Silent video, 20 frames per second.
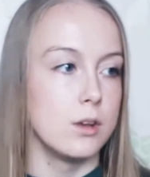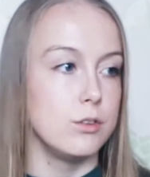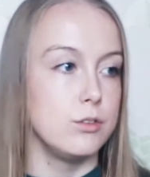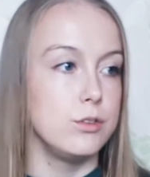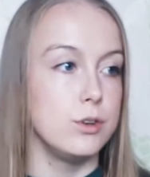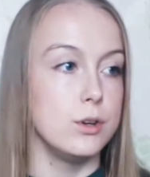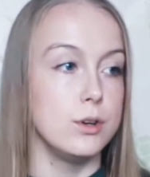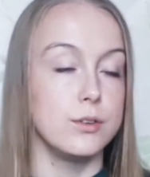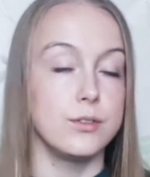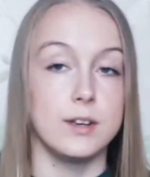
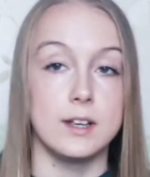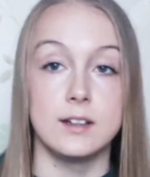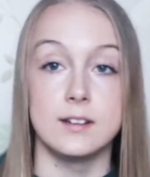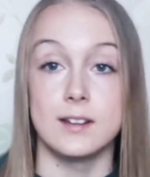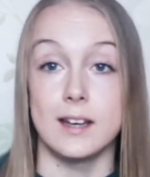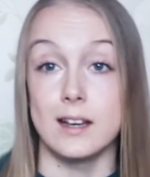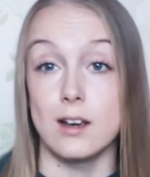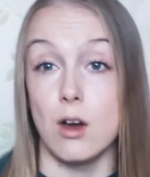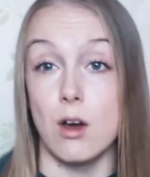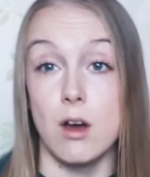do things
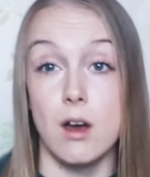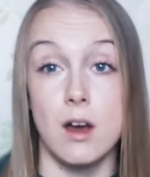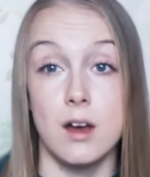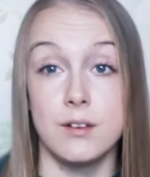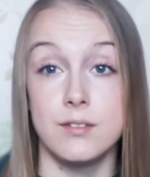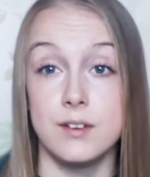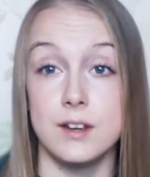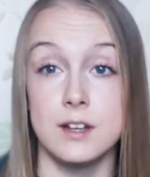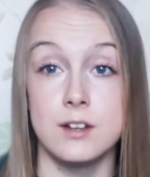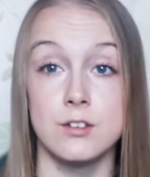like
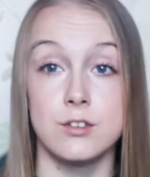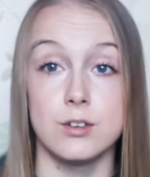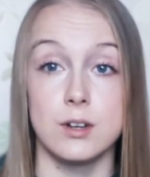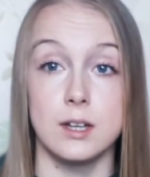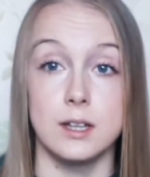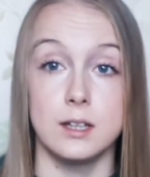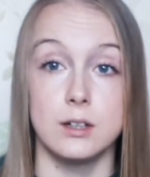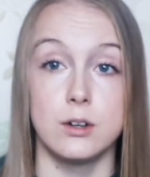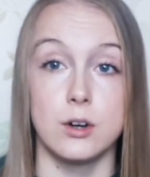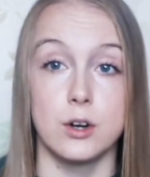earthing's
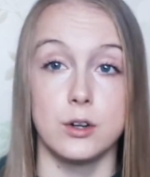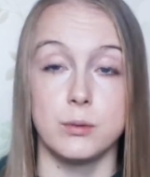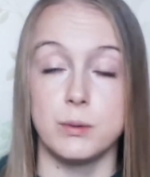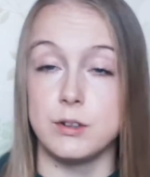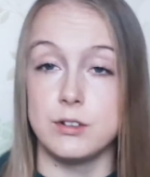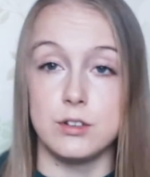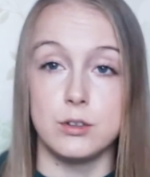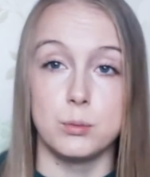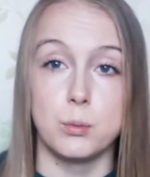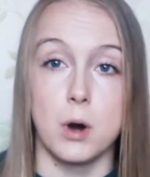really good
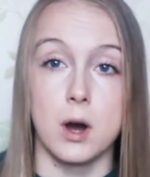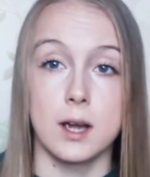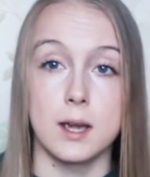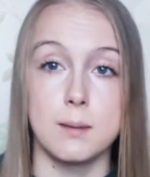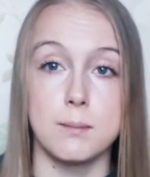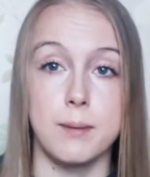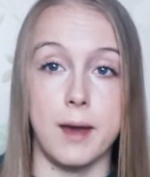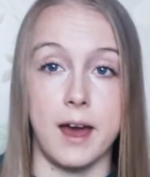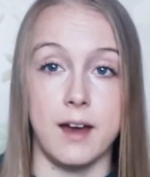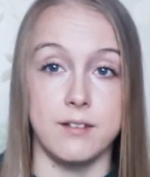which is walking
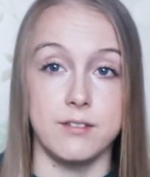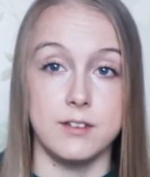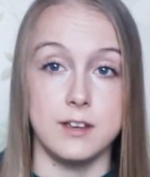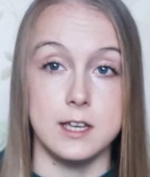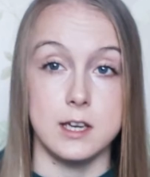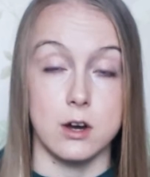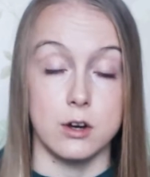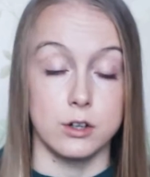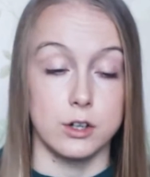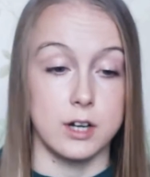bare
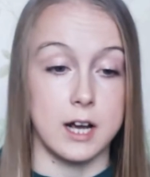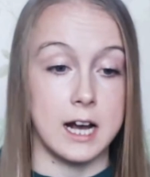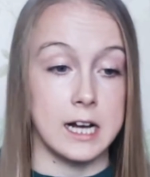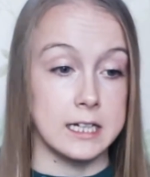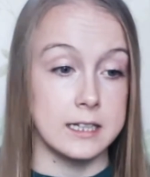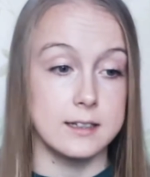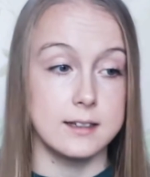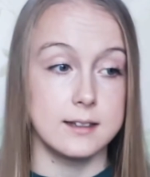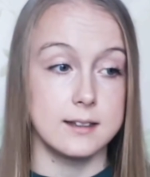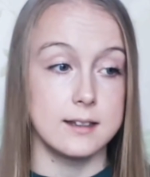feet on
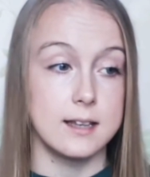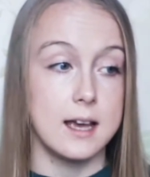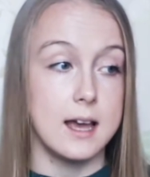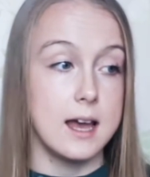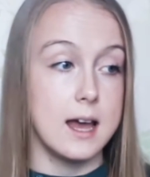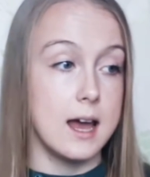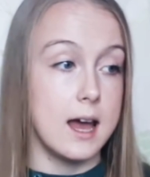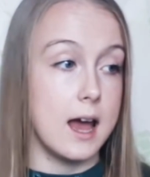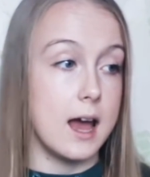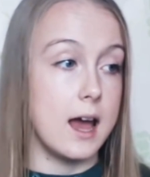grass
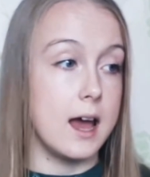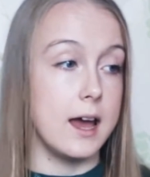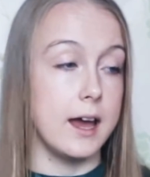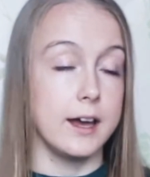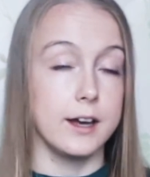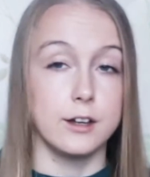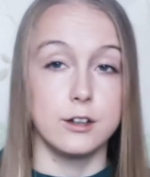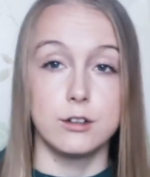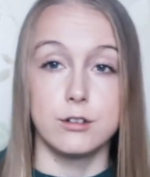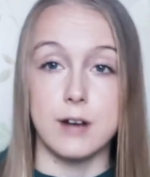uh,
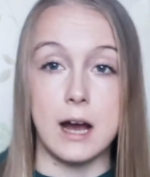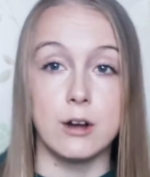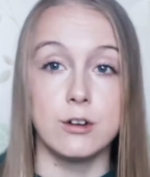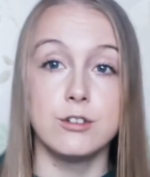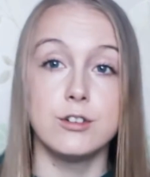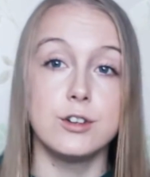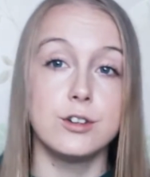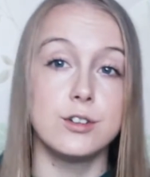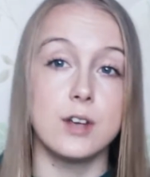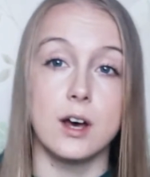
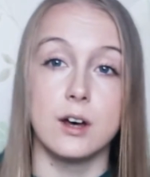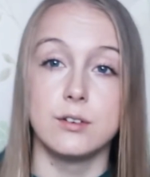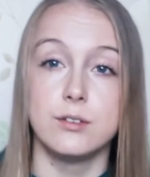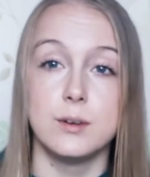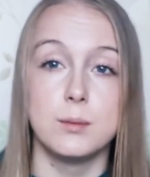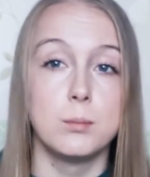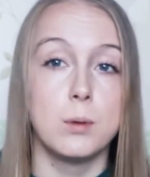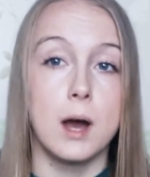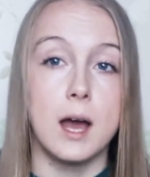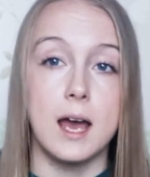ground yourself
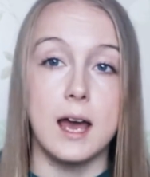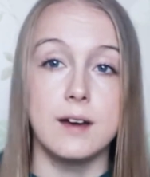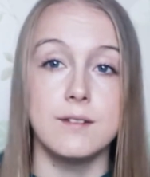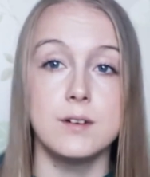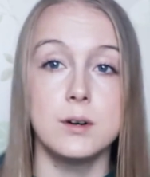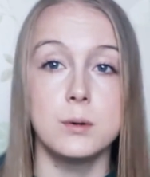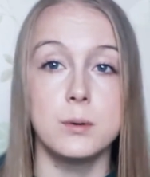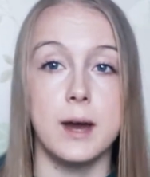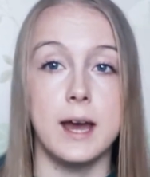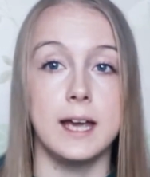in
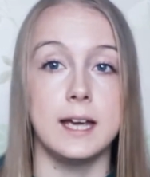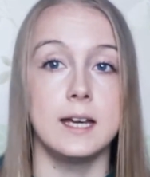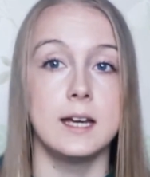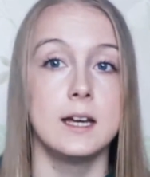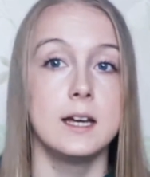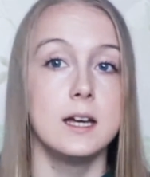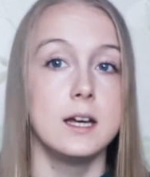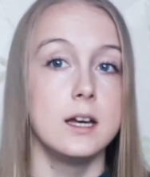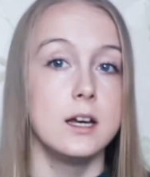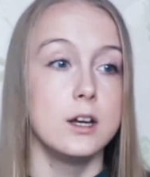whatever way
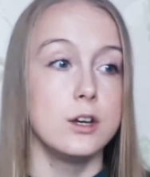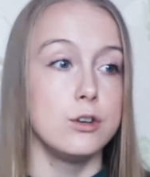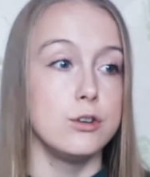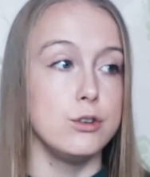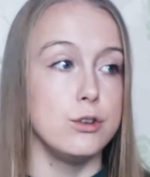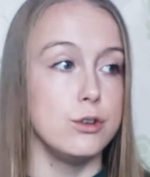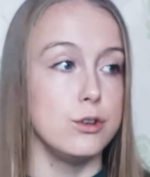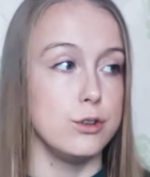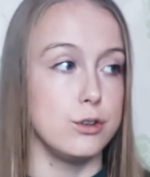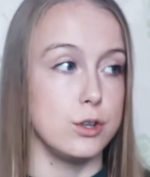
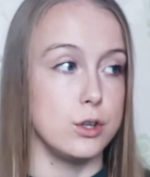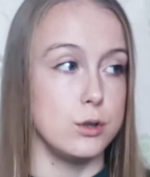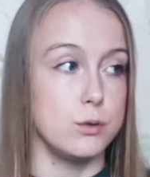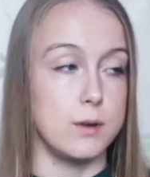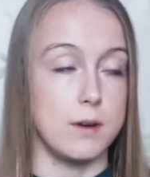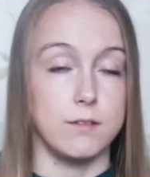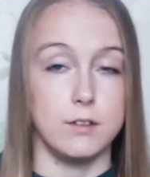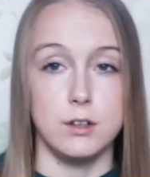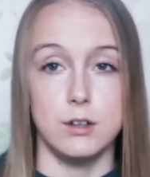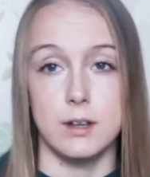you do
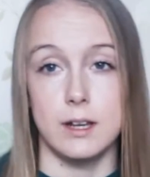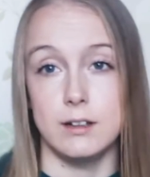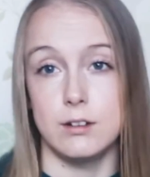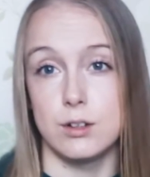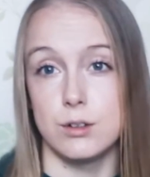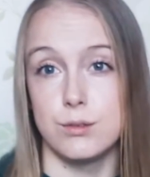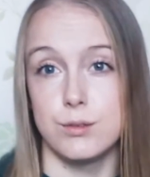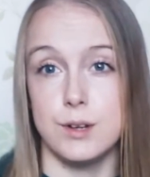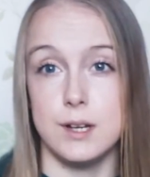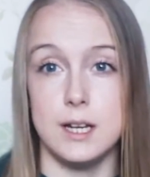whether you like
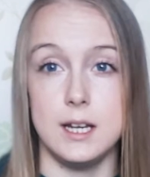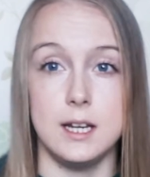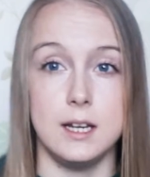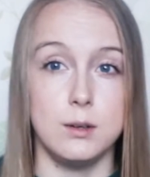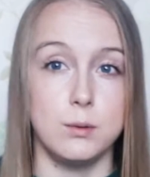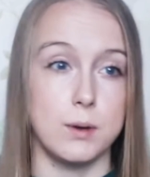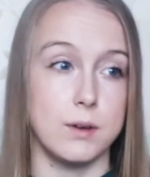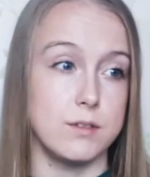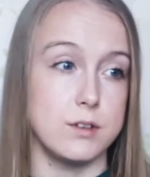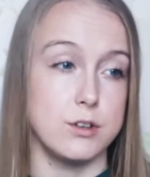to
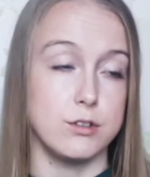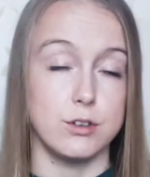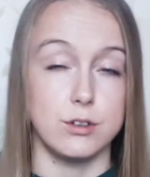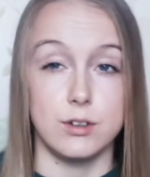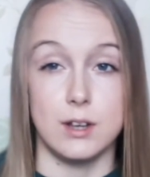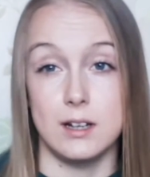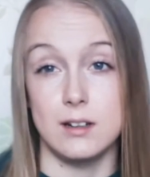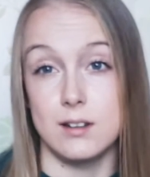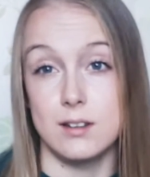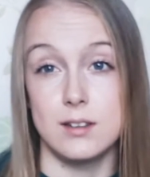read whether you just
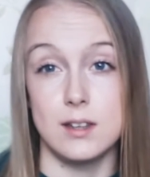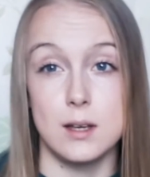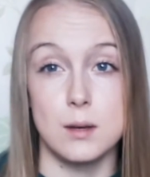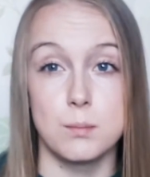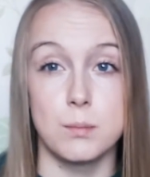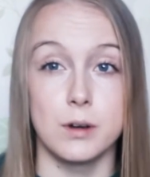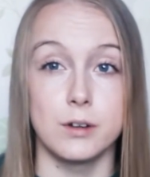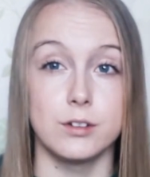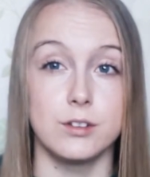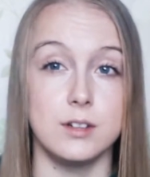like to sit and
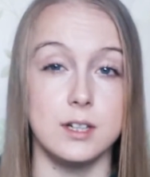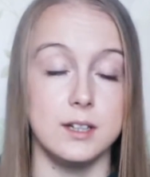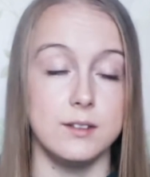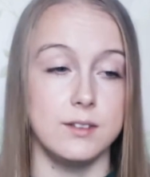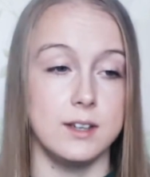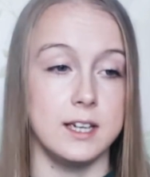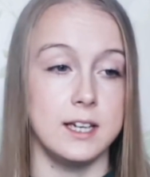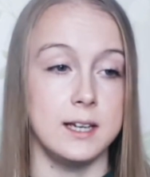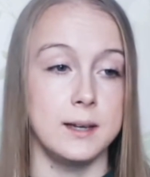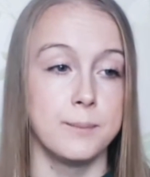watch
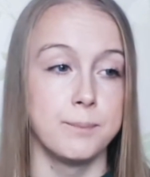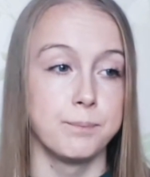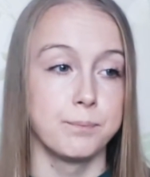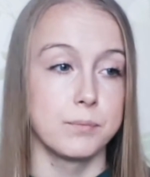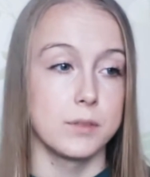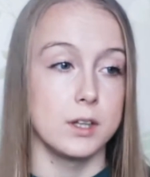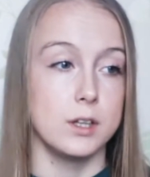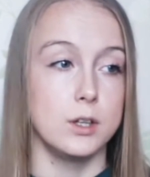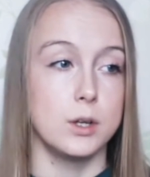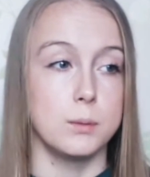tv
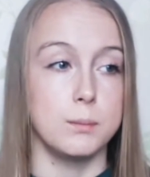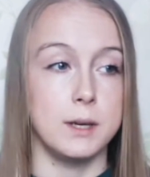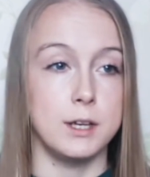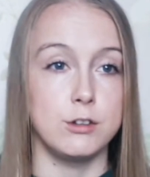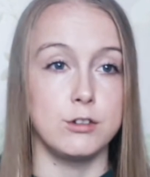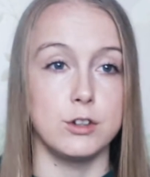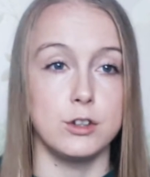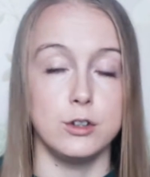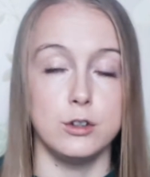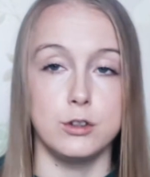you know make
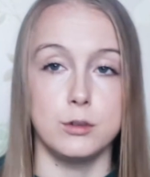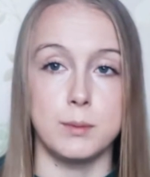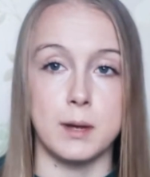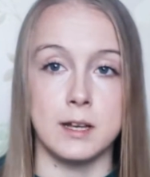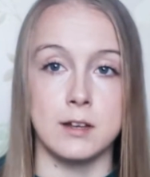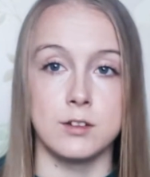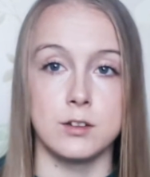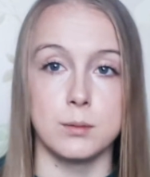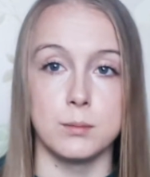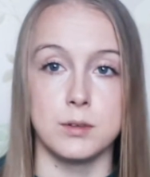sure you
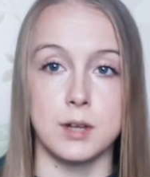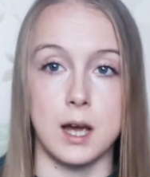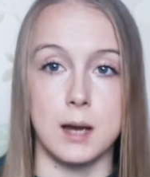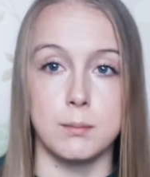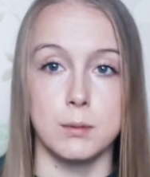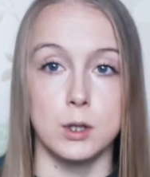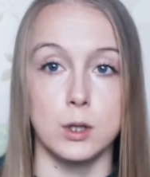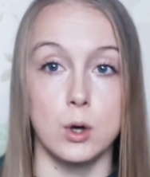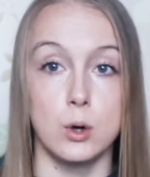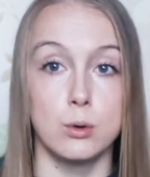spend some time
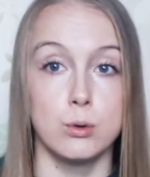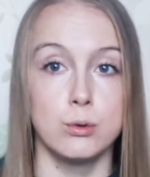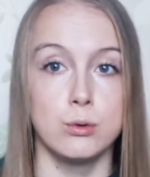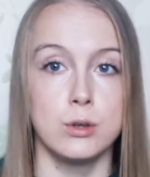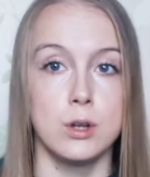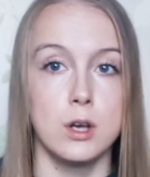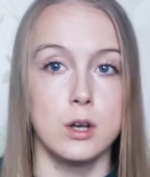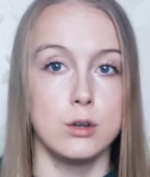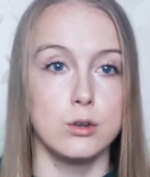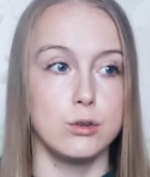alone
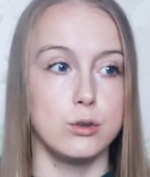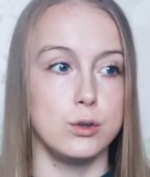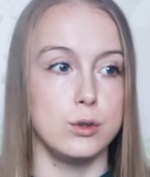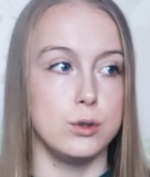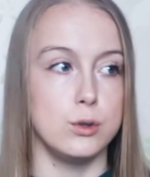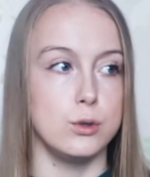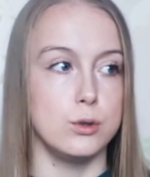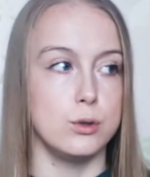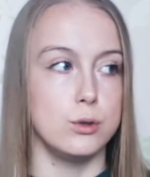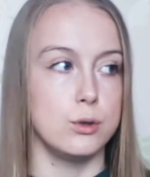
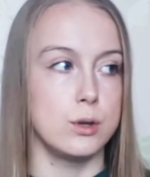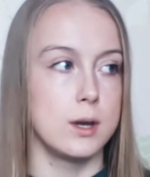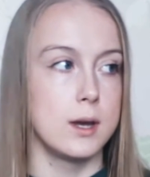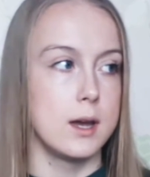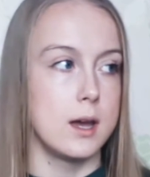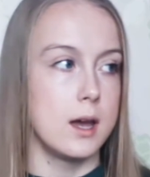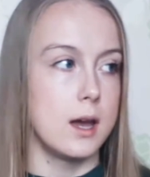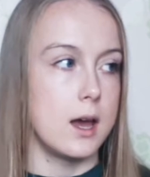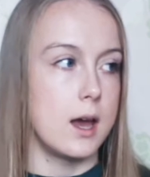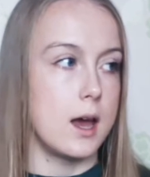to
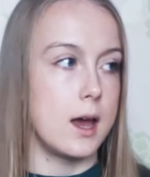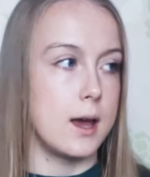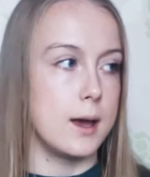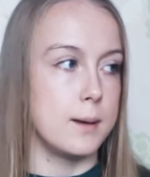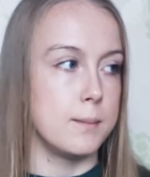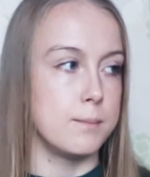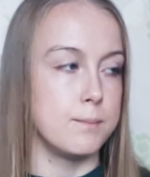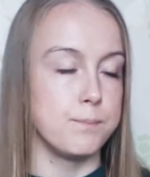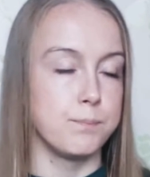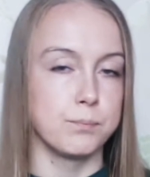
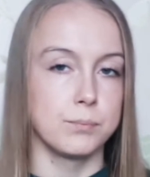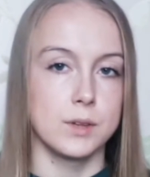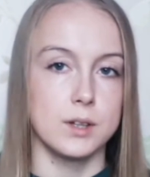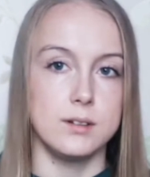um,